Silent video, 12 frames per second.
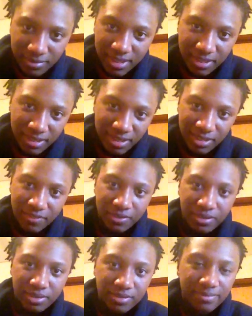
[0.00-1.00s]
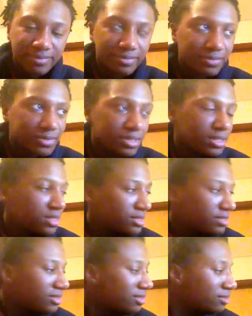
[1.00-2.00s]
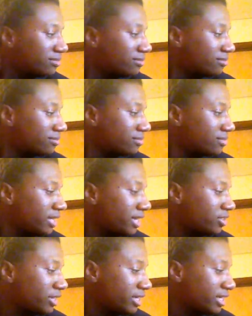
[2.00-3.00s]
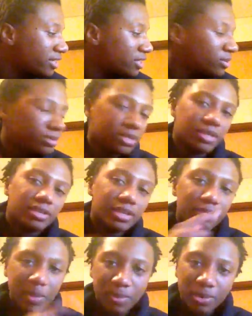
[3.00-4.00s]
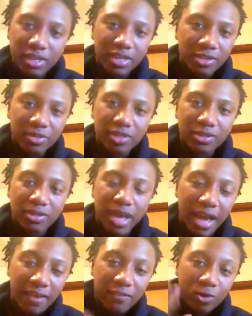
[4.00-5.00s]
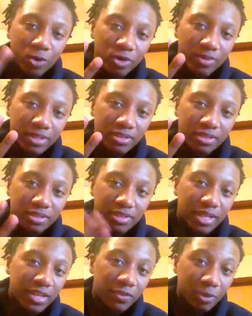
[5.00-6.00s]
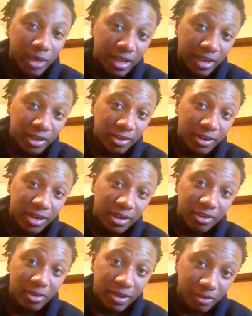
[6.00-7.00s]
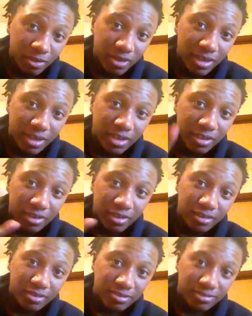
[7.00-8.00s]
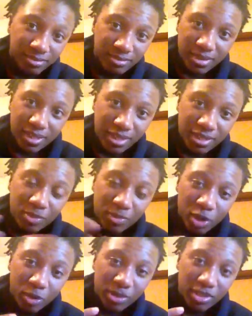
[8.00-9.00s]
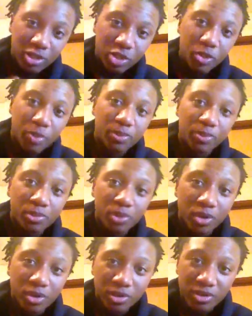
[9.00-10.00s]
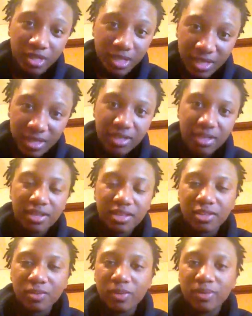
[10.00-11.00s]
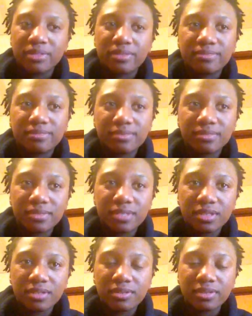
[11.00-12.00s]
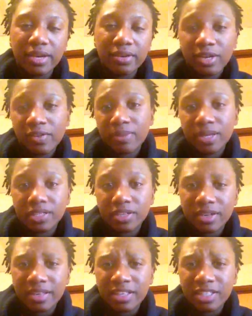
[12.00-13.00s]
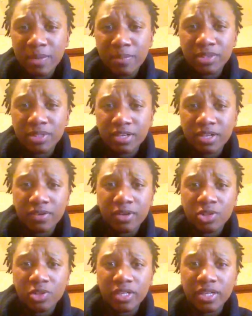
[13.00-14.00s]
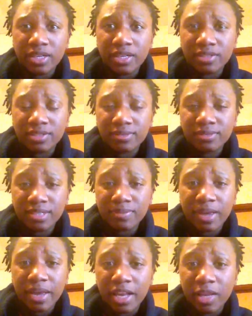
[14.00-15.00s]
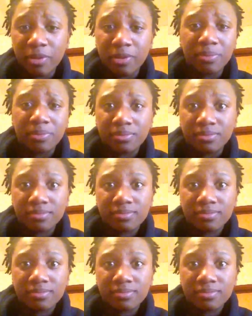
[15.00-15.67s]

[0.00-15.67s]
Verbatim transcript: It's not difficult. So yeah, try and get the coin. And people think it's really cool. I have four ribbons. Like if you get honor grad, you have three. You're in a smaller percentage of people who earned the ribbon. So they don't give them out to. I think ten percent of all trainees, that's about eighty people,